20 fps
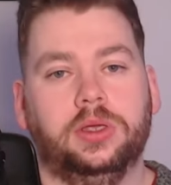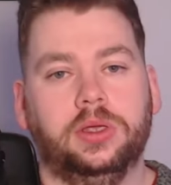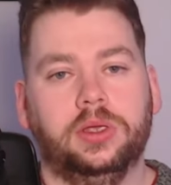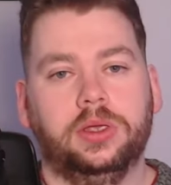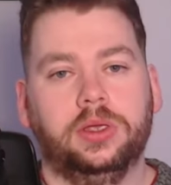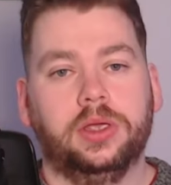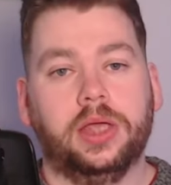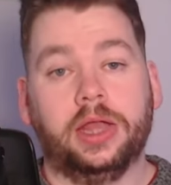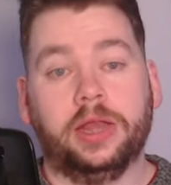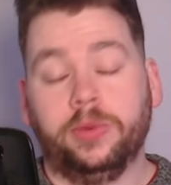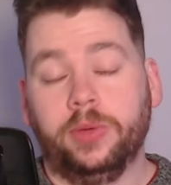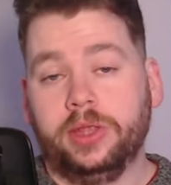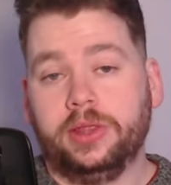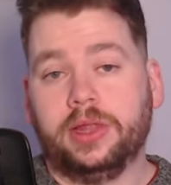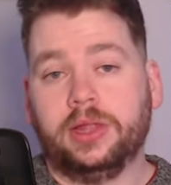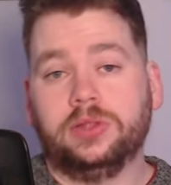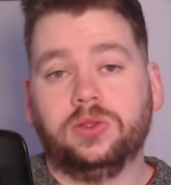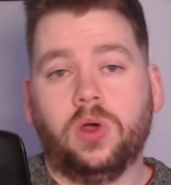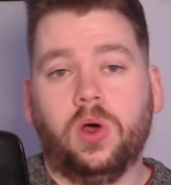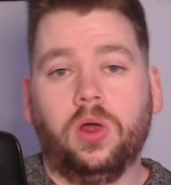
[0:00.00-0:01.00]
Anyway,
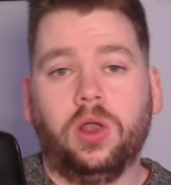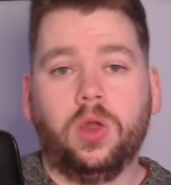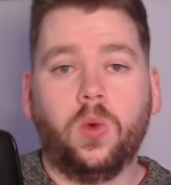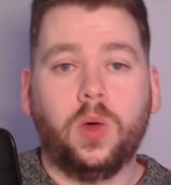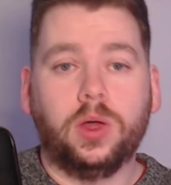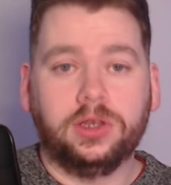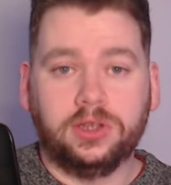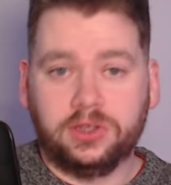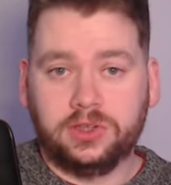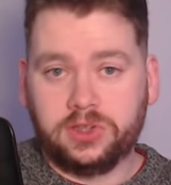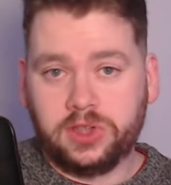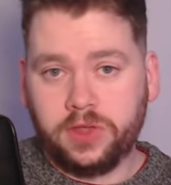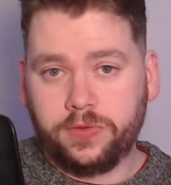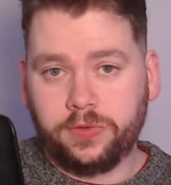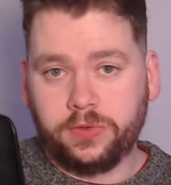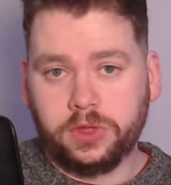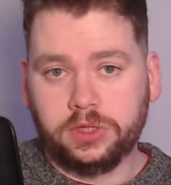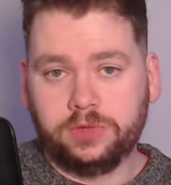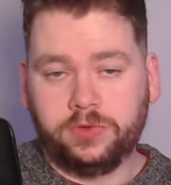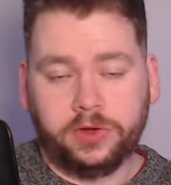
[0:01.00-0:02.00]
that's all I wanted to say
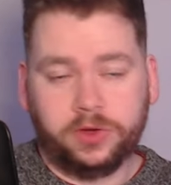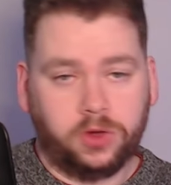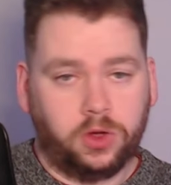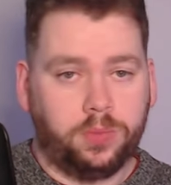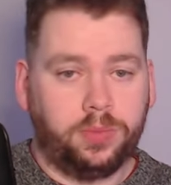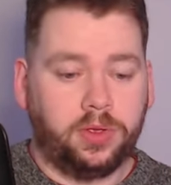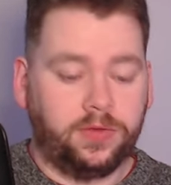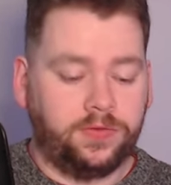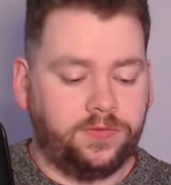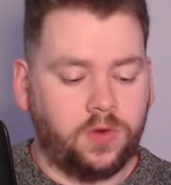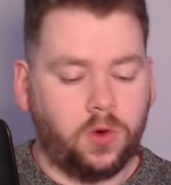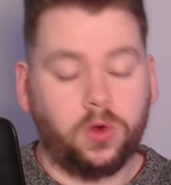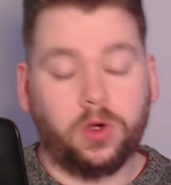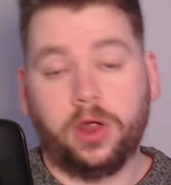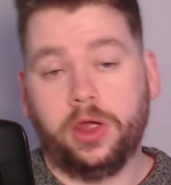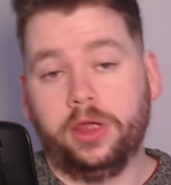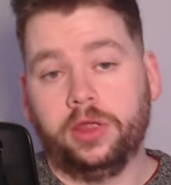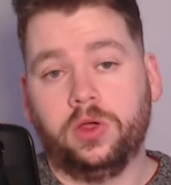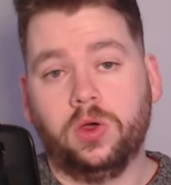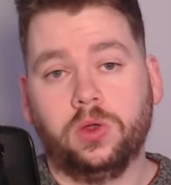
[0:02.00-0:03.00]
for this video. Before
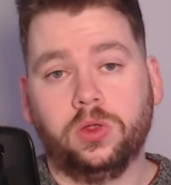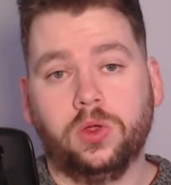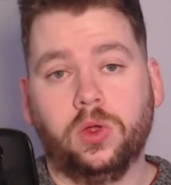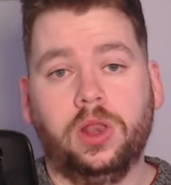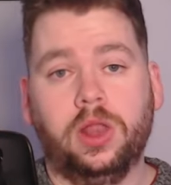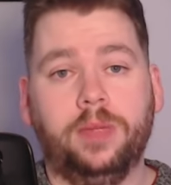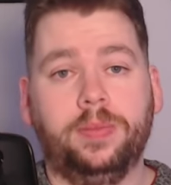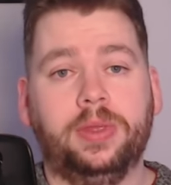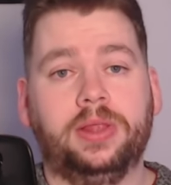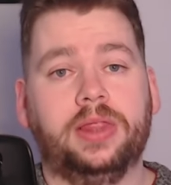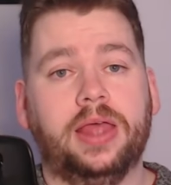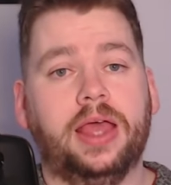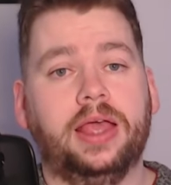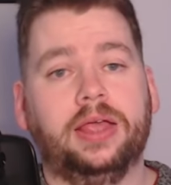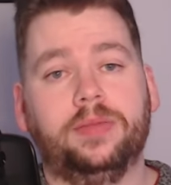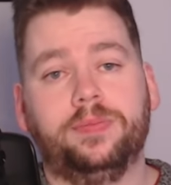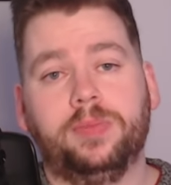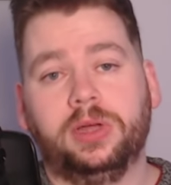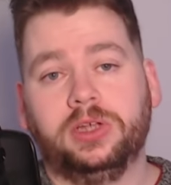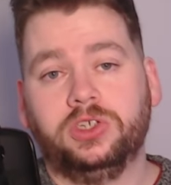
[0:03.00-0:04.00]
I go though, let me
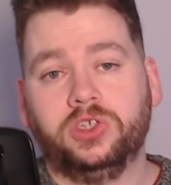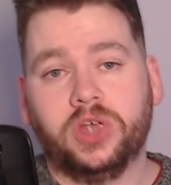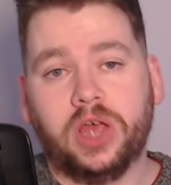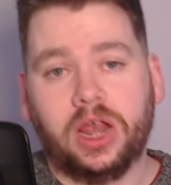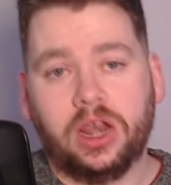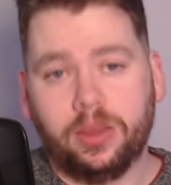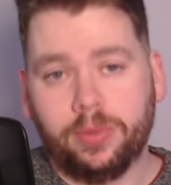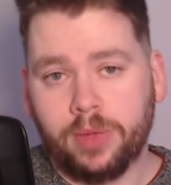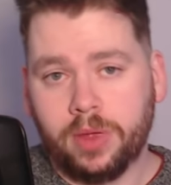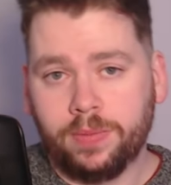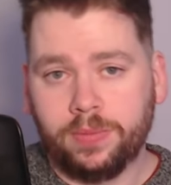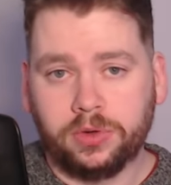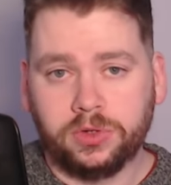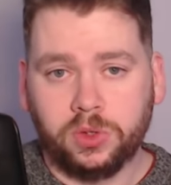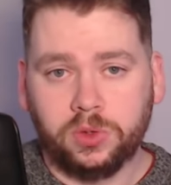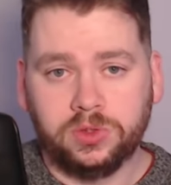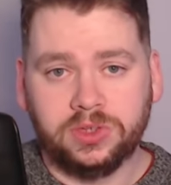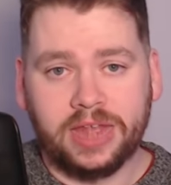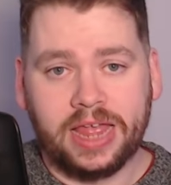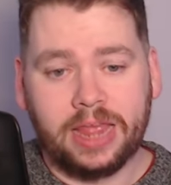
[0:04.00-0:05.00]
thank my channel members
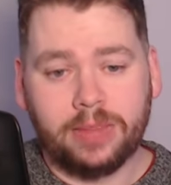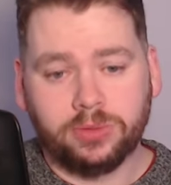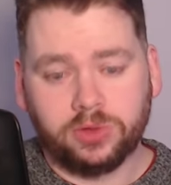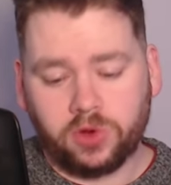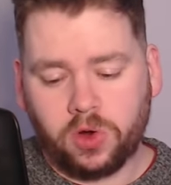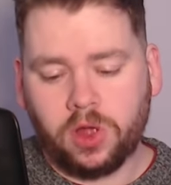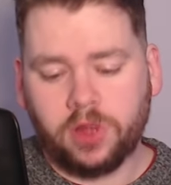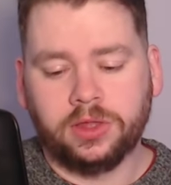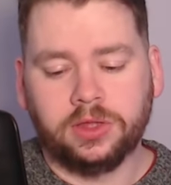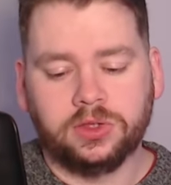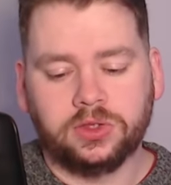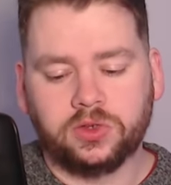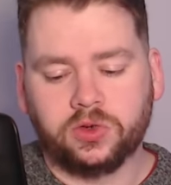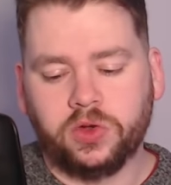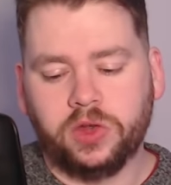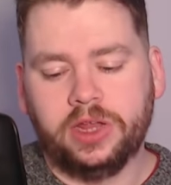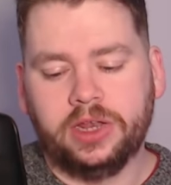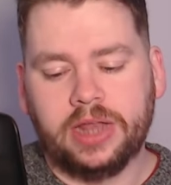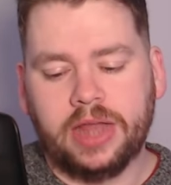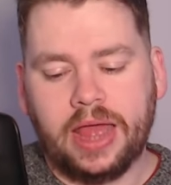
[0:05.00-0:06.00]
whose names are on the
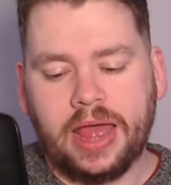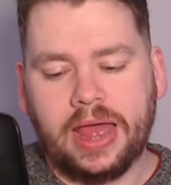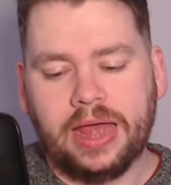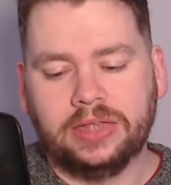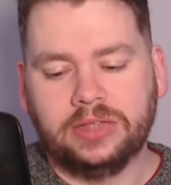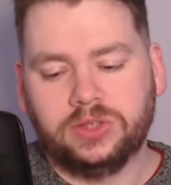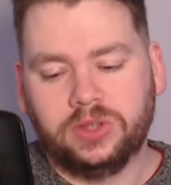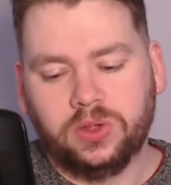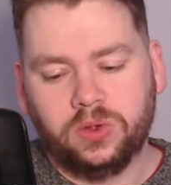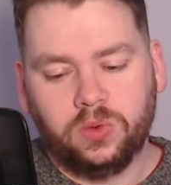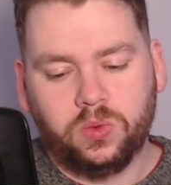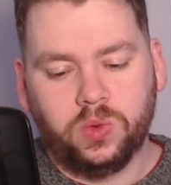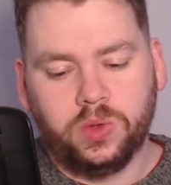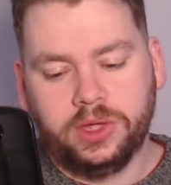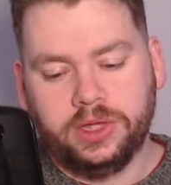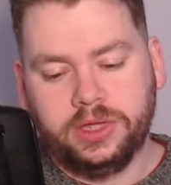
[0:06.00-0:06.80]
screen as we